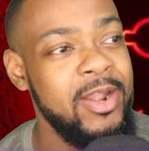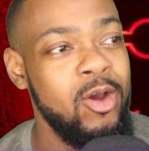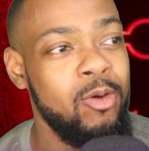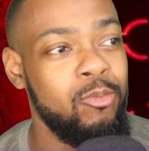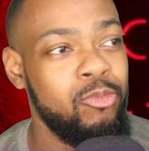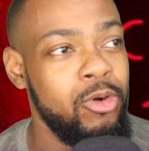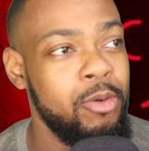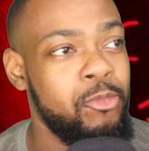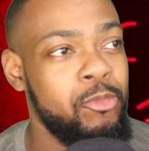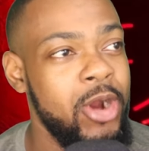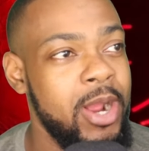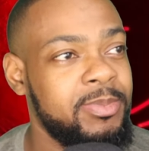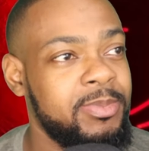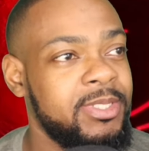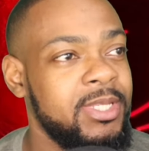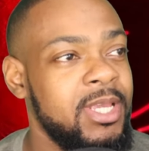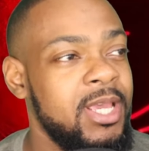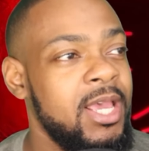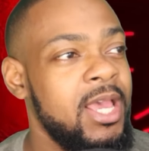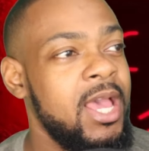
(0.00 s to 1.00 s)
right now,
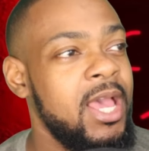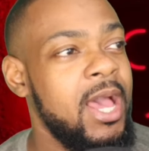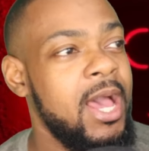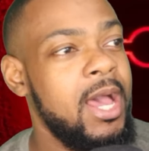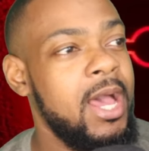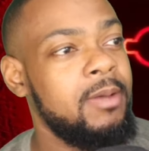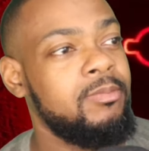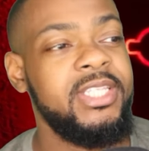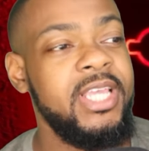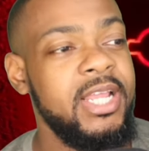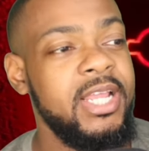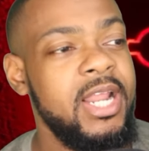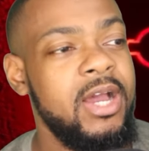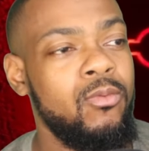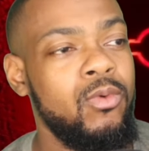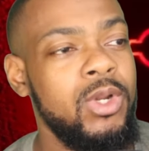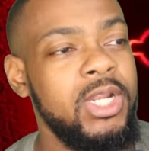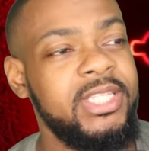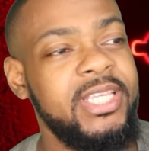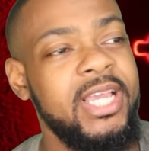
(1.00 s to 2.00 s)
perhaps. Now, when you
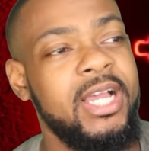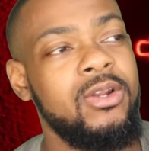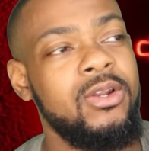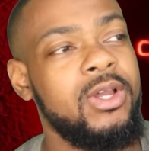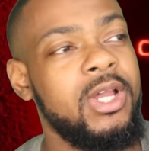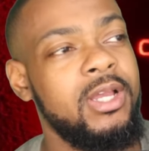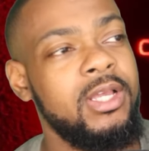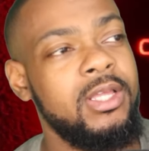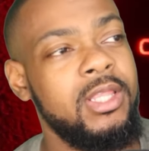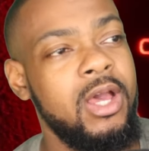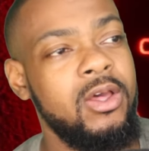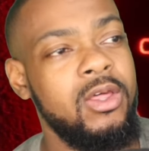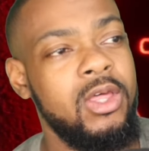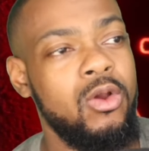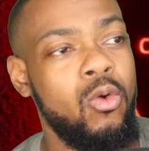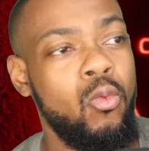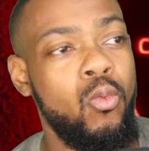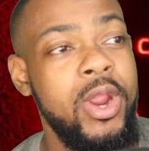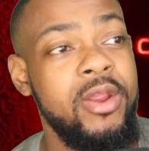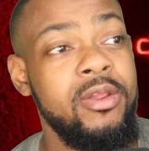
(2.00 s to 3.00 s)
take a look
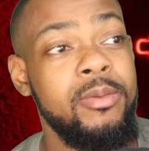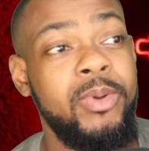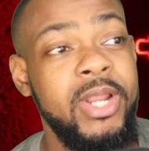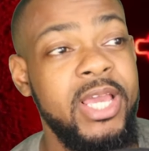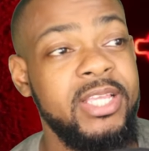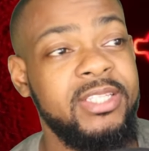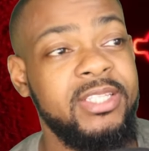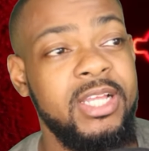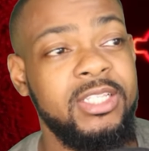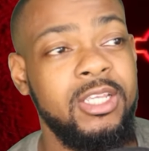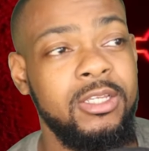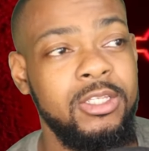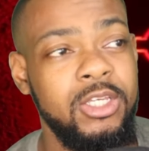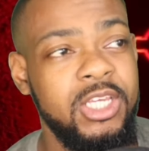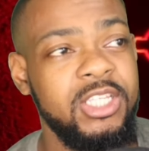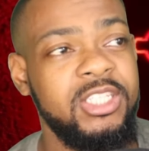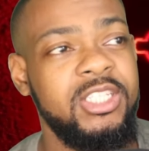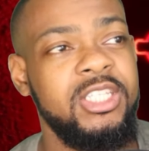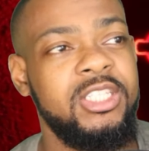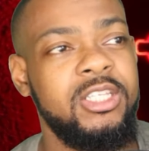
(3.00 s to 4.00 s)
at where he plays
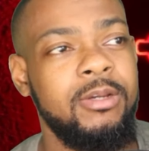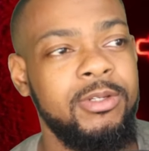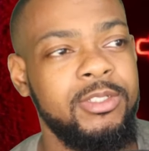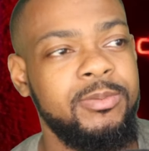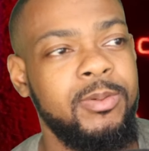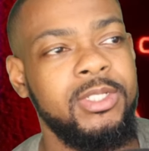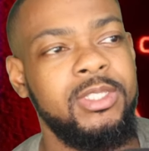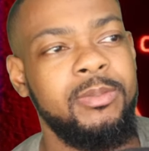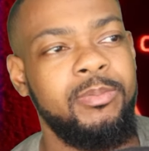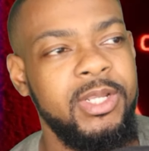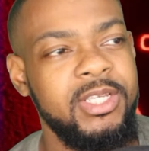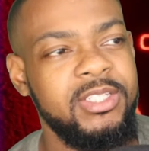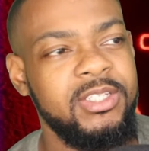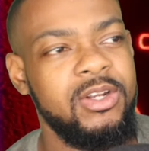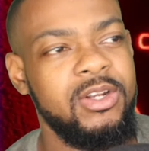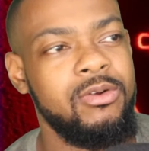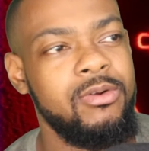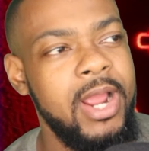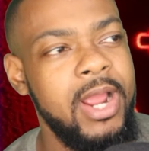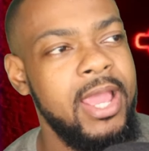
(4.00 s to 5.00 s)
now, you can see Thomas
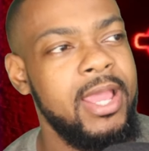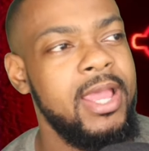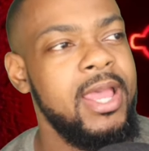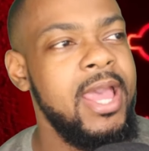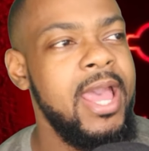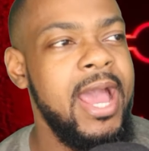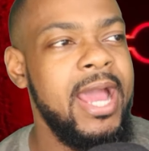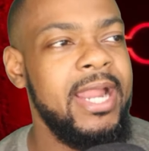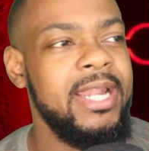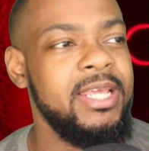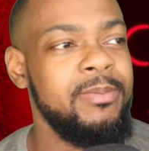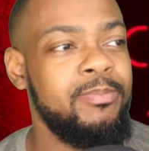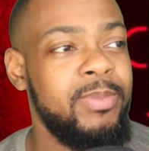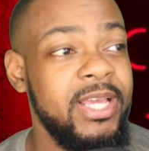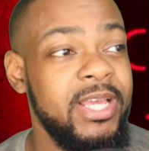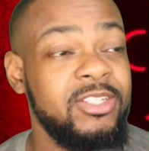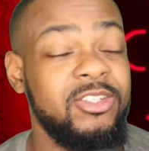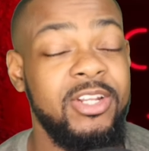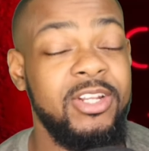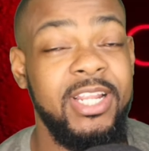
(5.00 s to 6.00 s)
Partey plays on the right
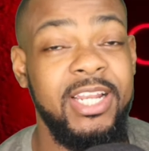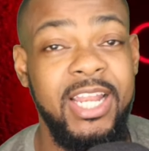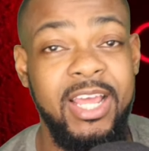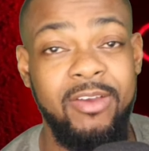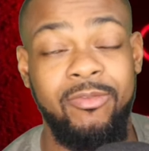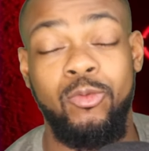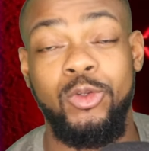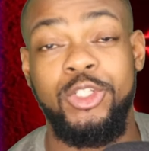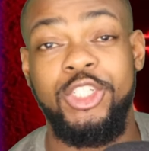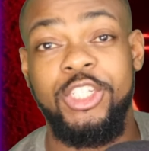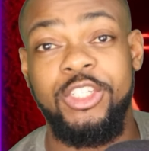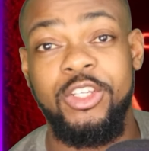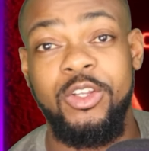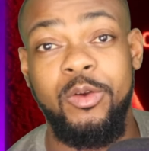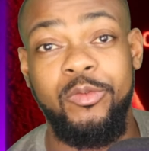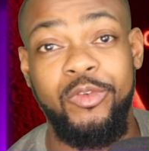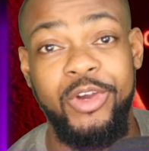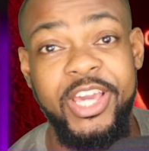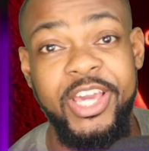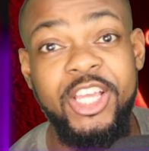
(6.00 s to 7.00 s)
and he plays on the left,
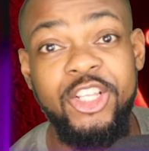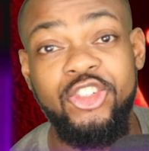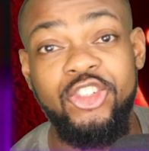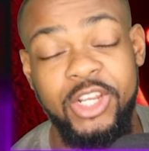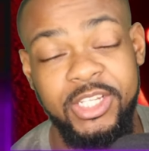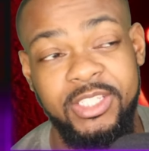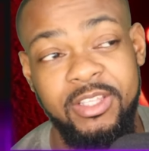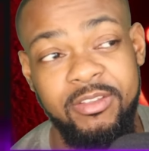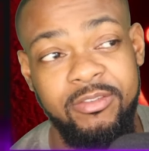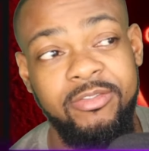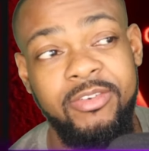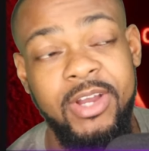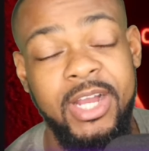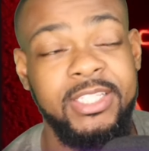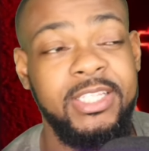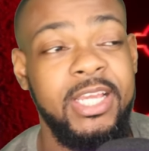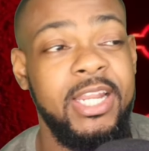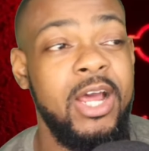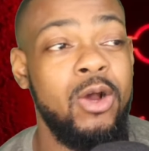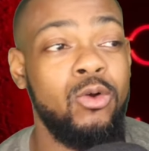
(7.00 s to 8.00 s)
which is another interesting
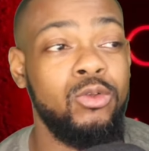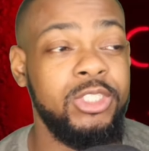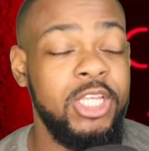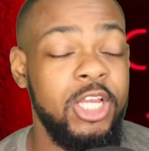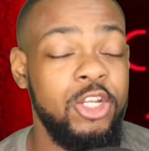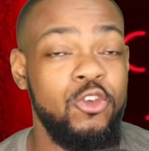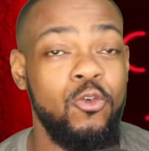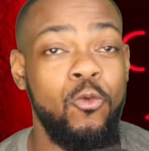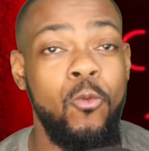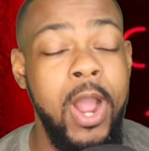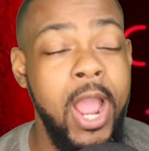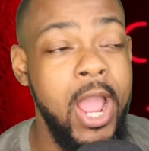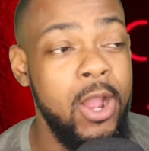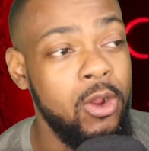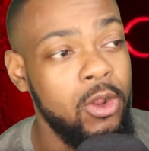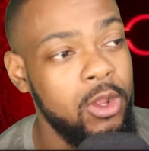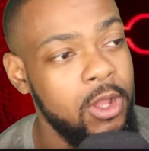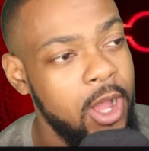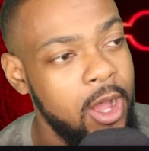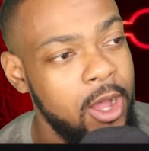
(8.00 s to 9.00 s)
fact, and I will tell you
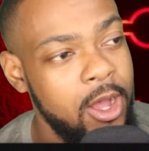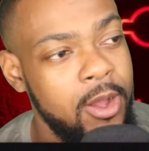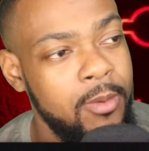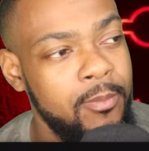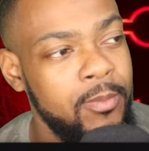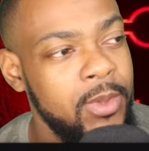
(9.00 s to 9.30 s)
why